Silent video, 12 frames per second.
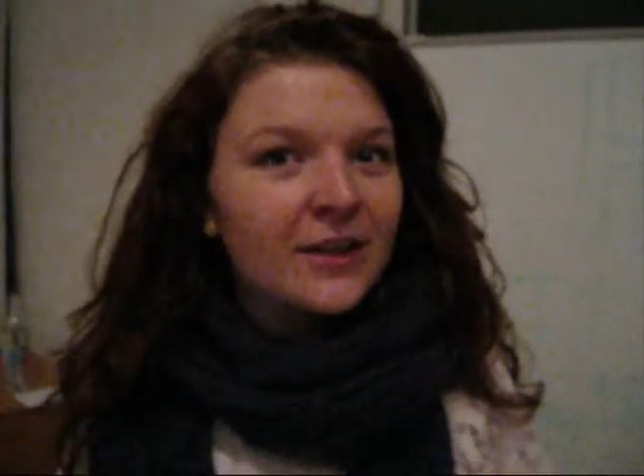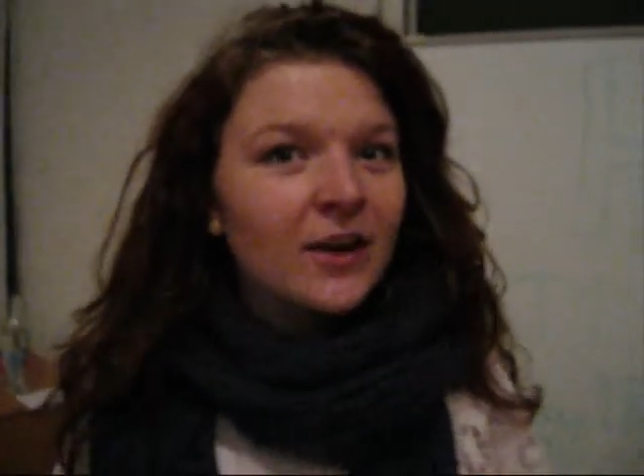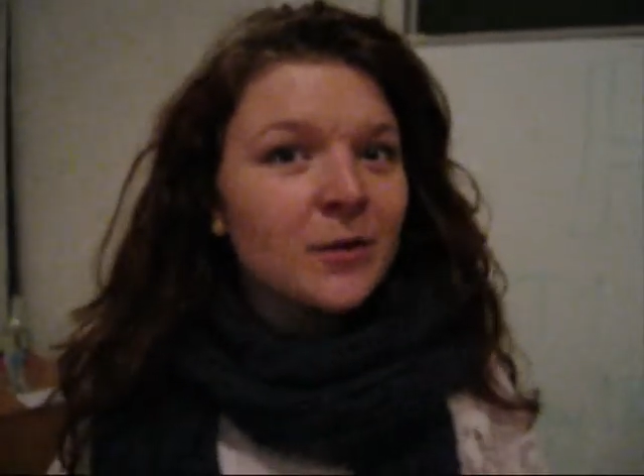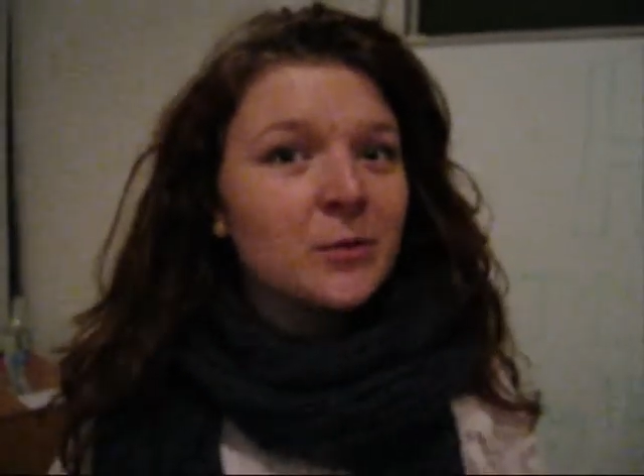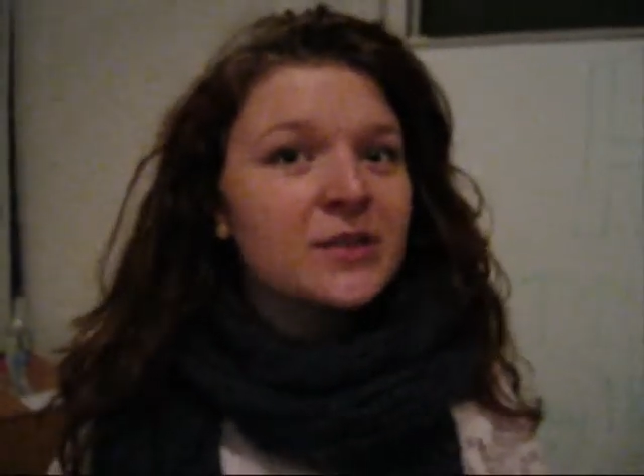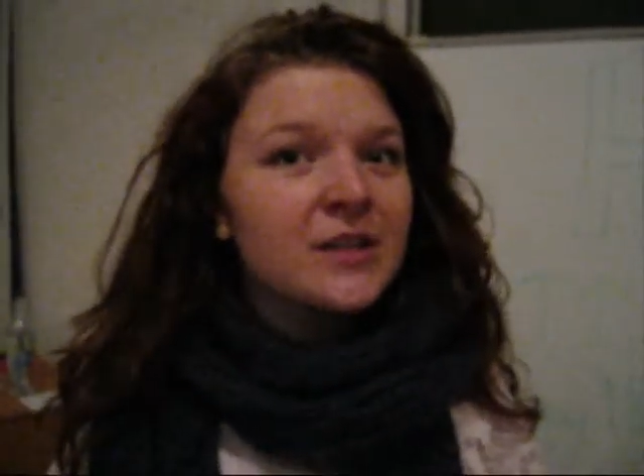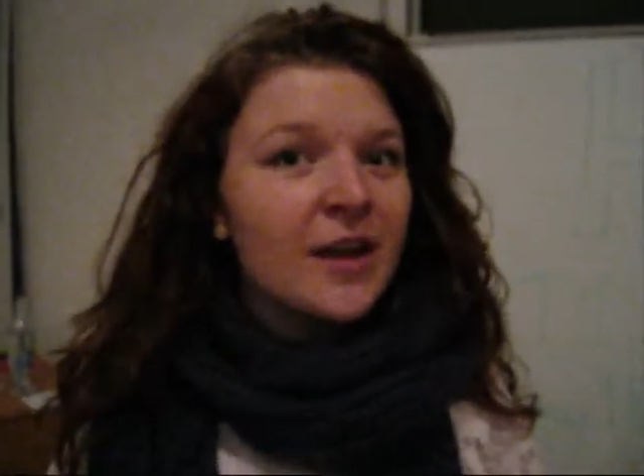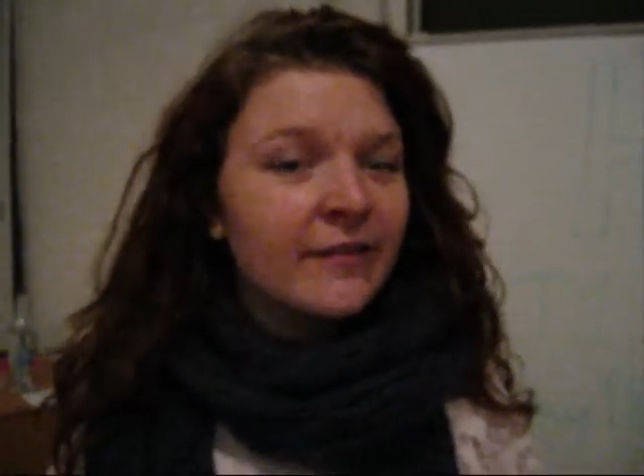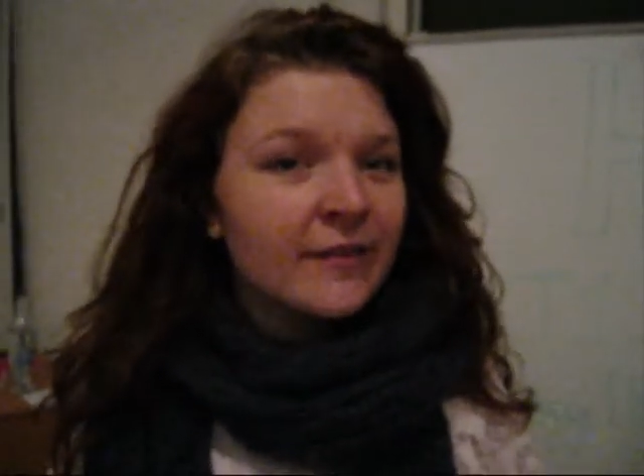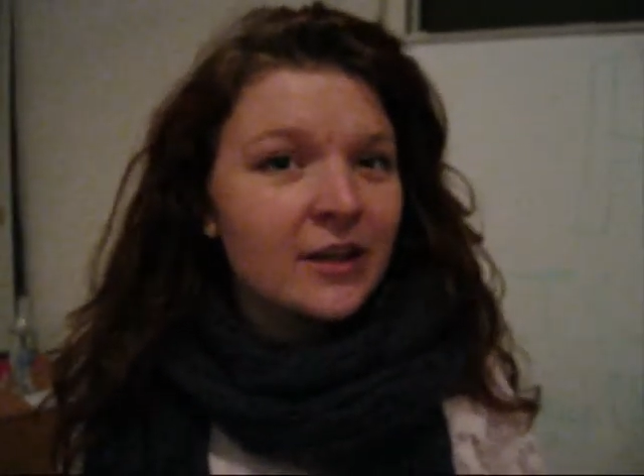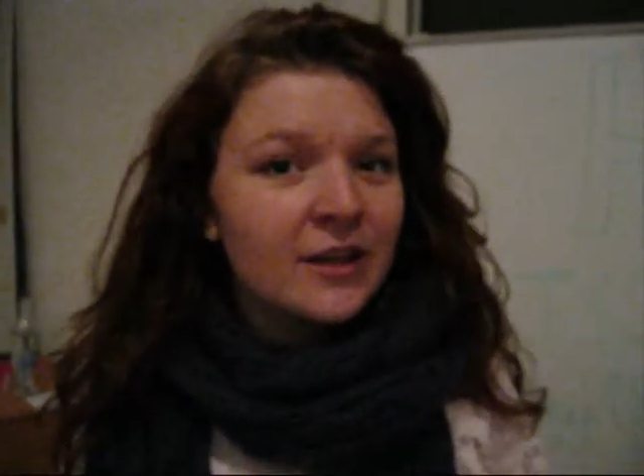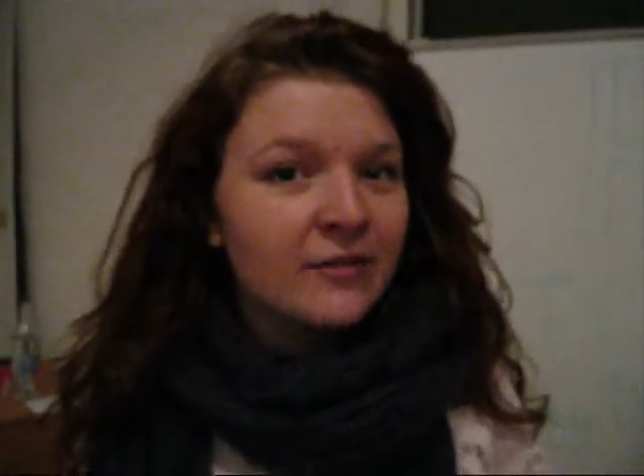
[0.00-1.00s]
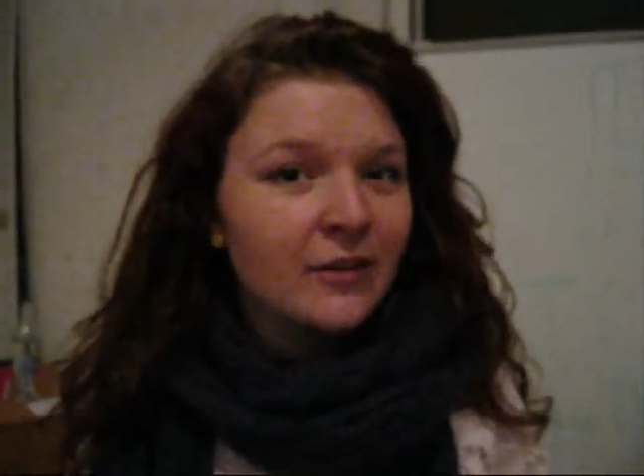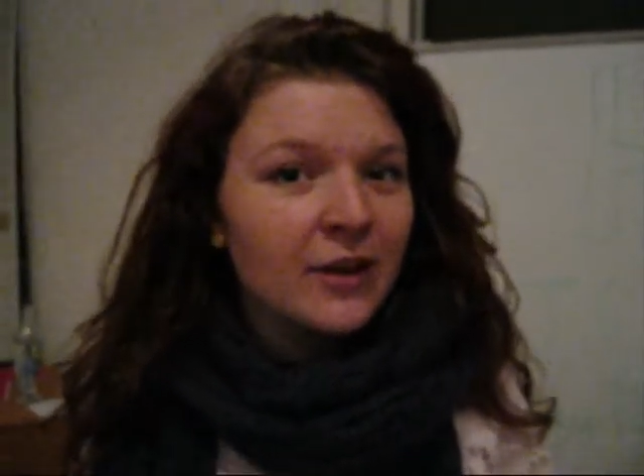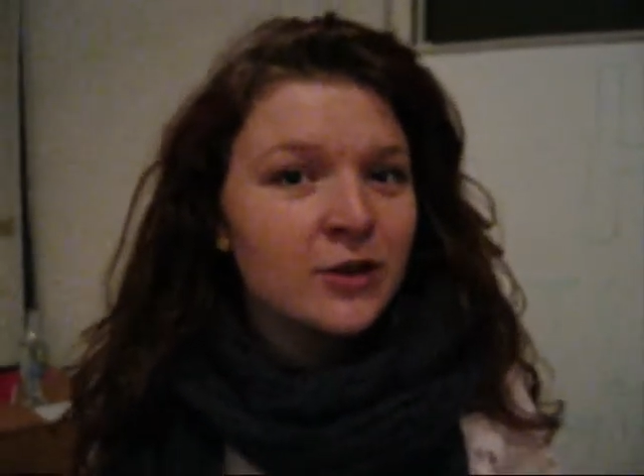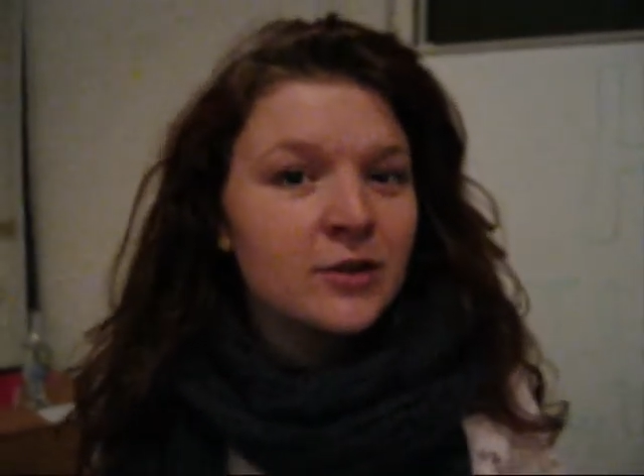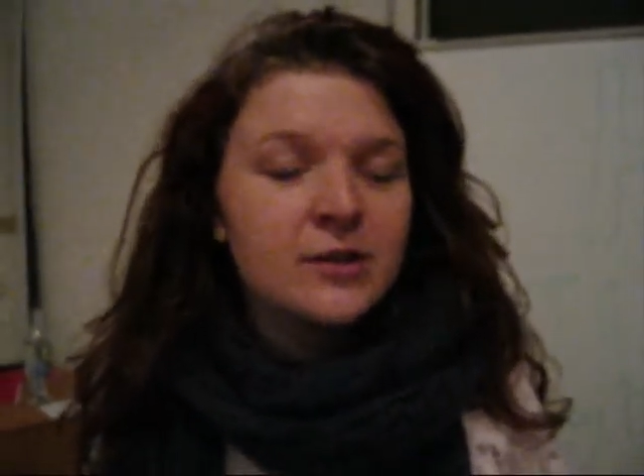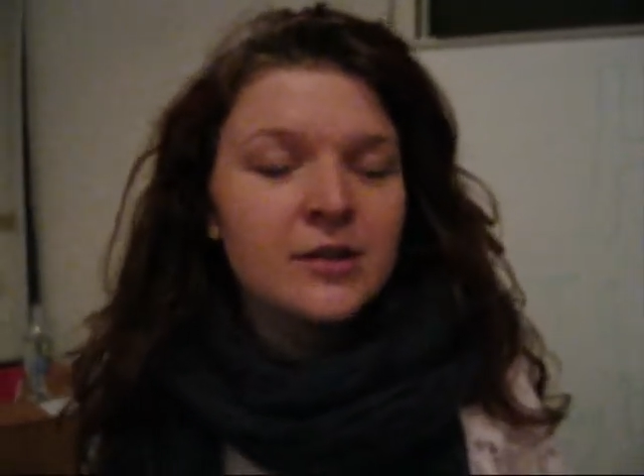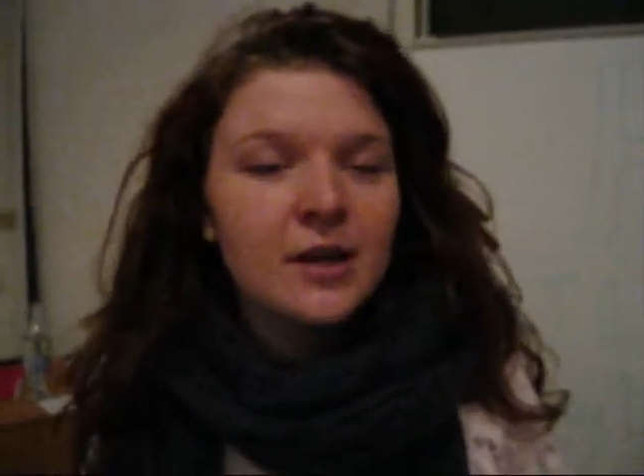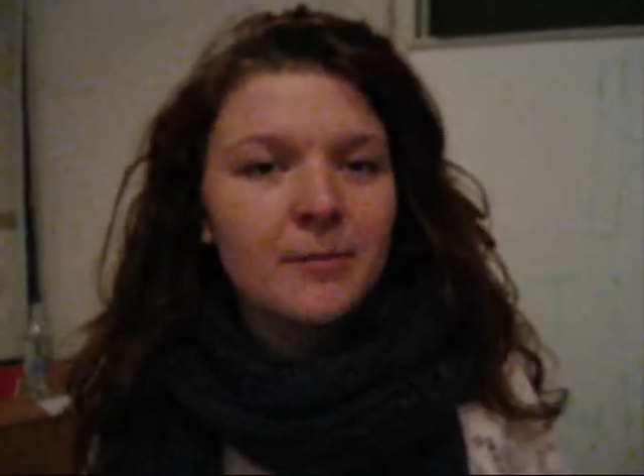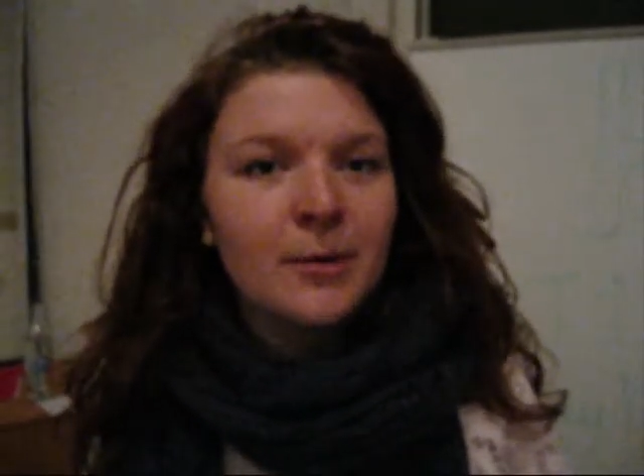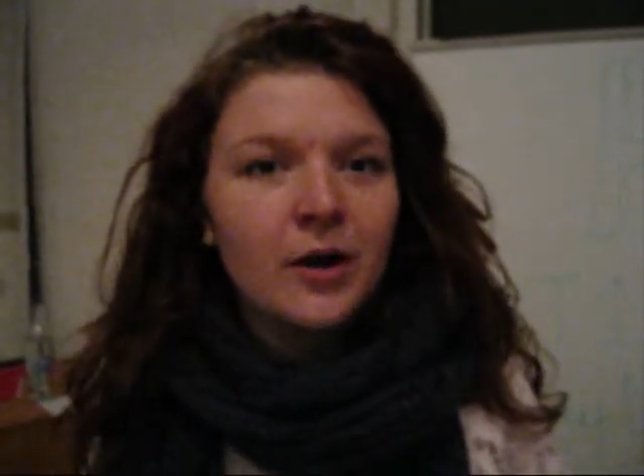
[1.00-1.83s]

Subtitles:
and I would definitely invite you to take